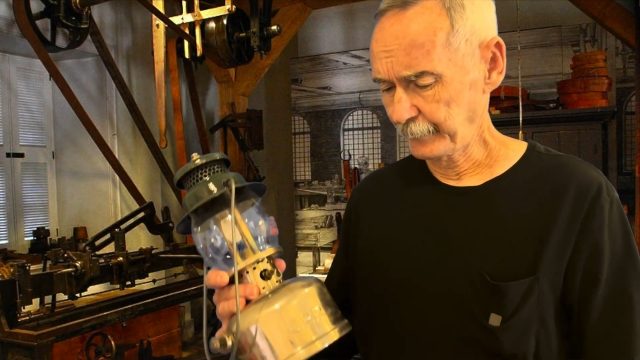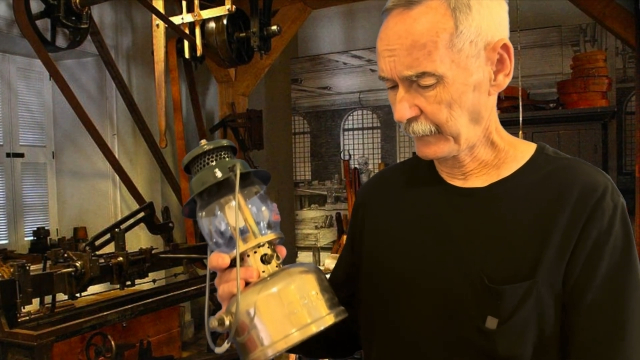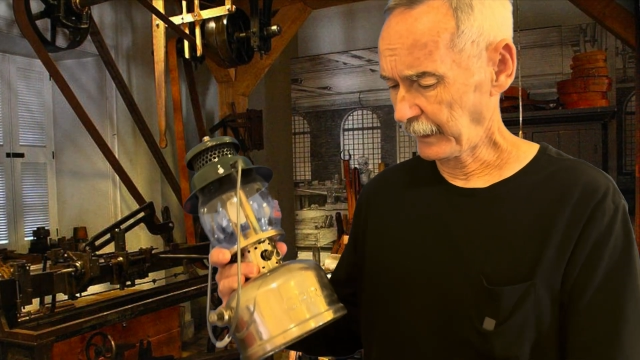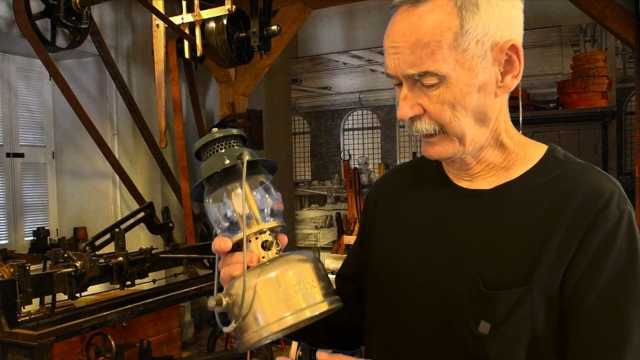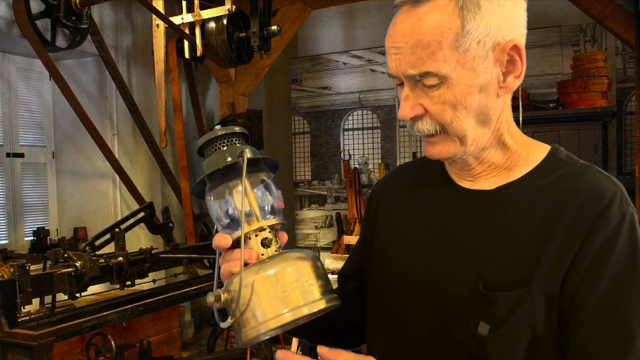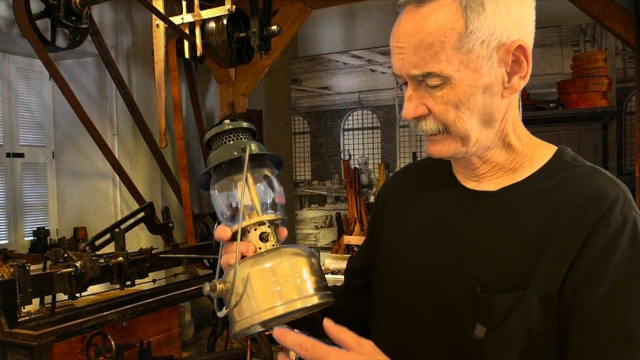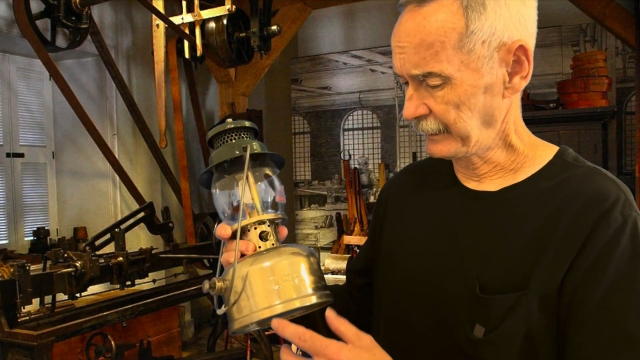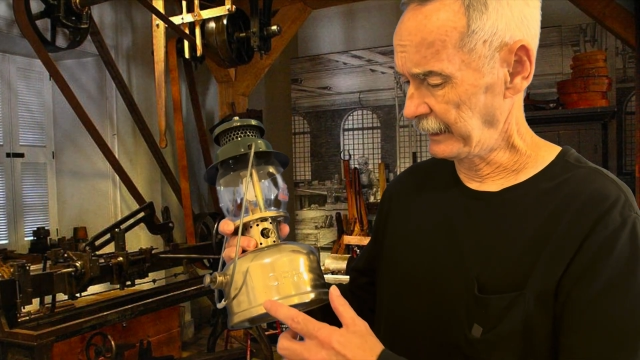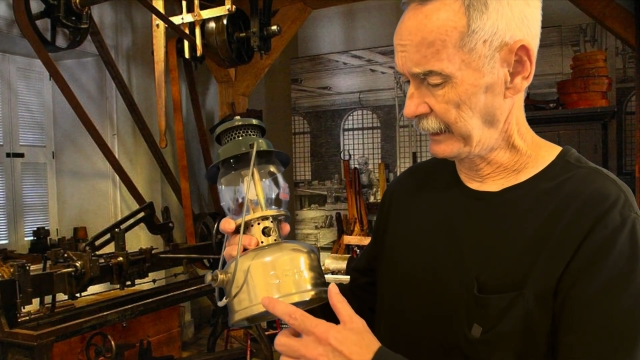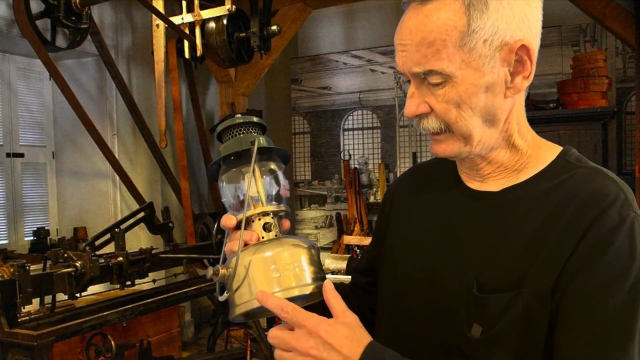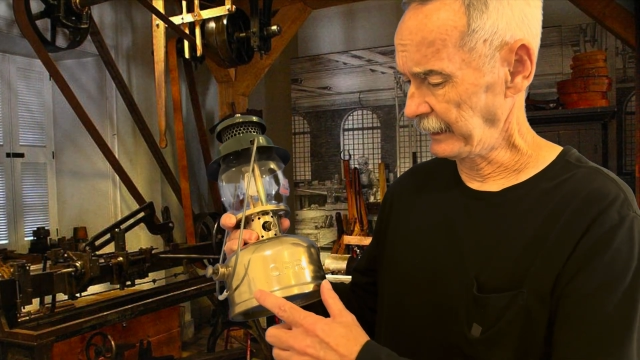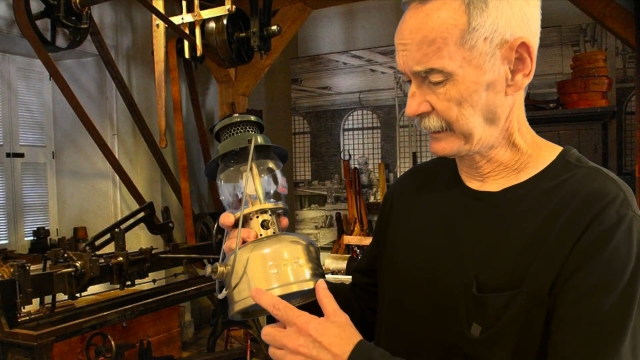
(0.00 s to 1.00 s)
is
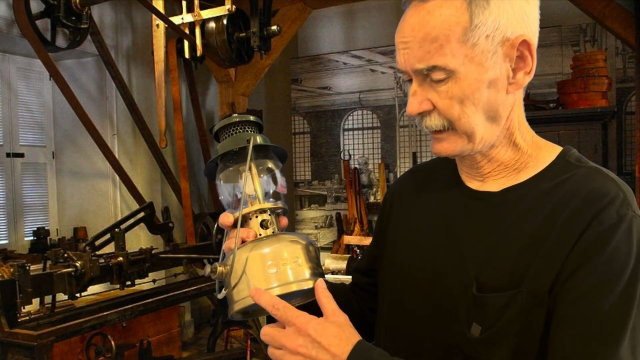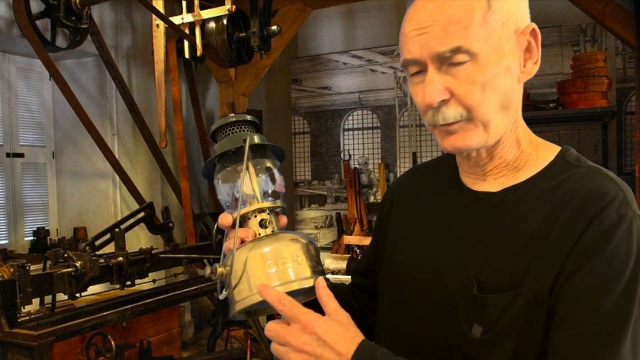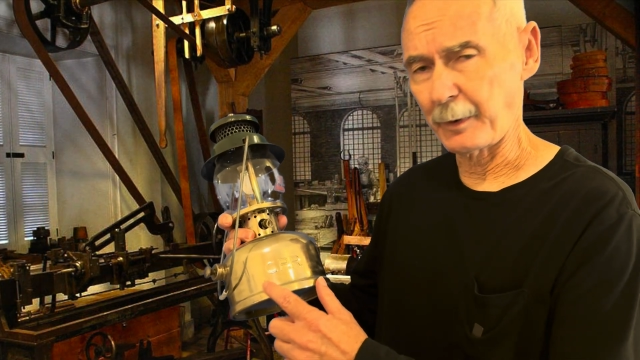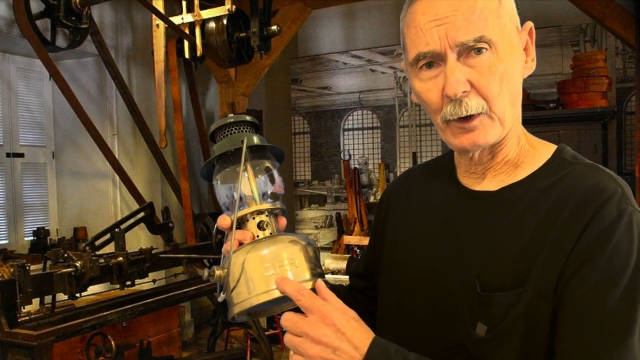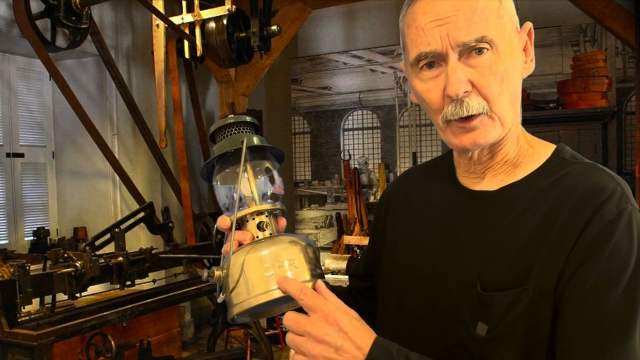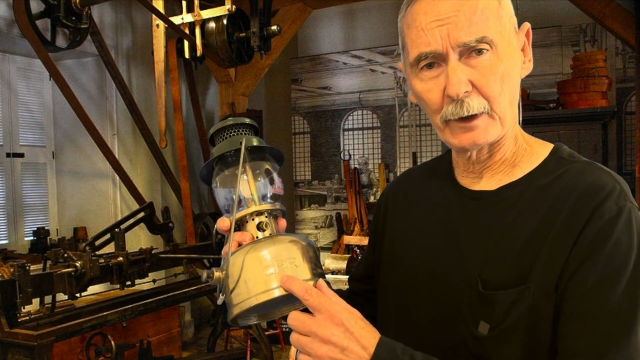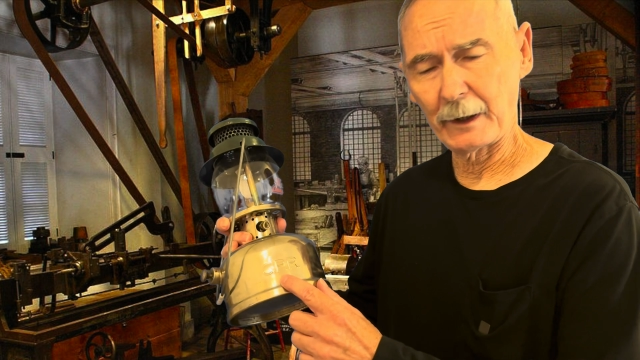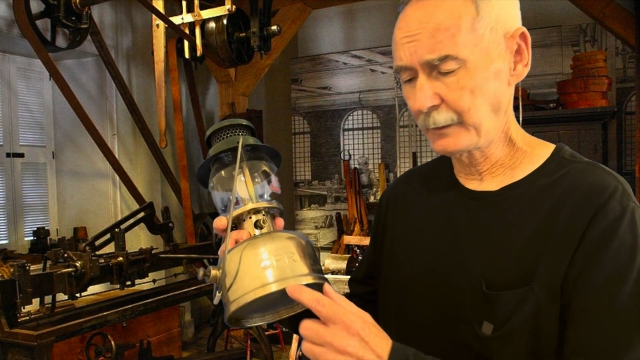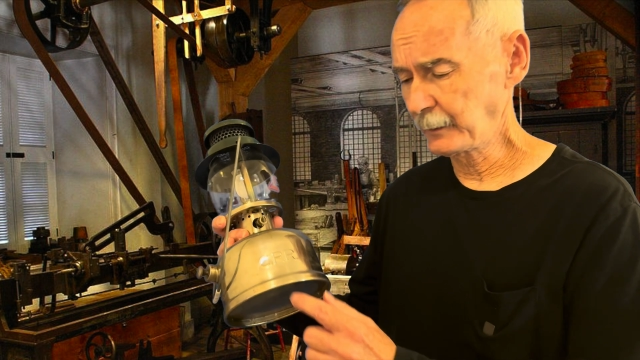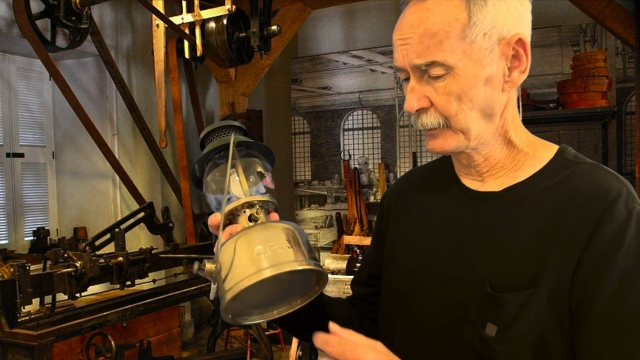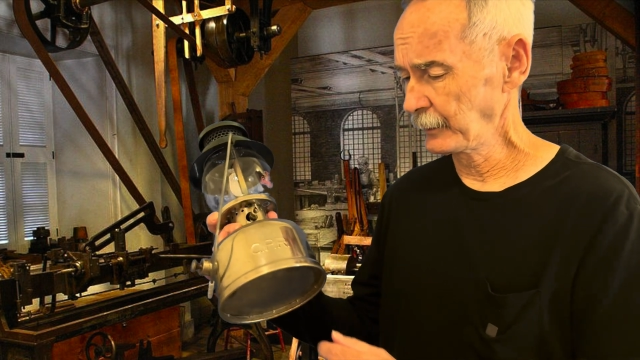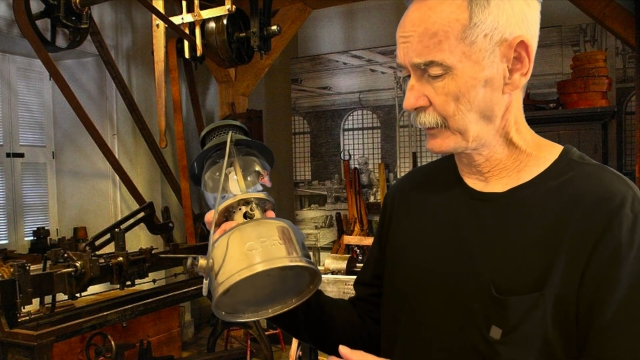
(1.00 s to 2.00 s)
the CPR
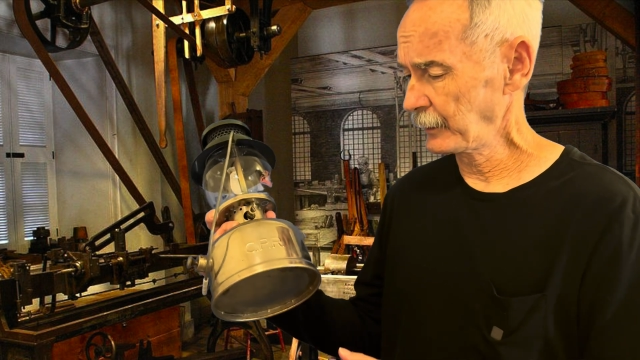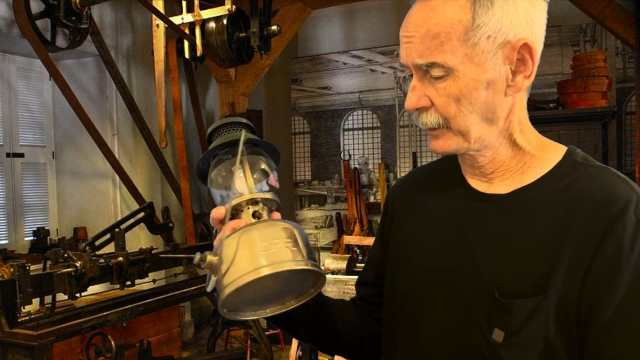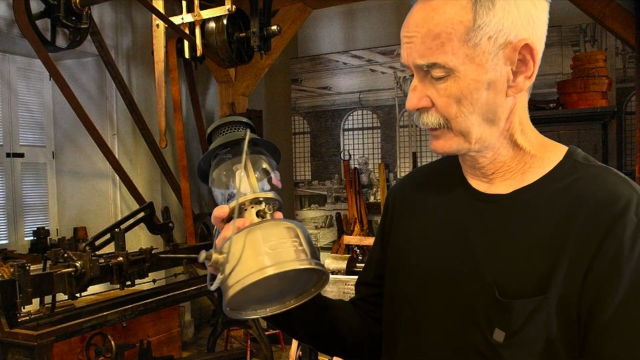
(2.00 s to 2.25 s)
lanterns.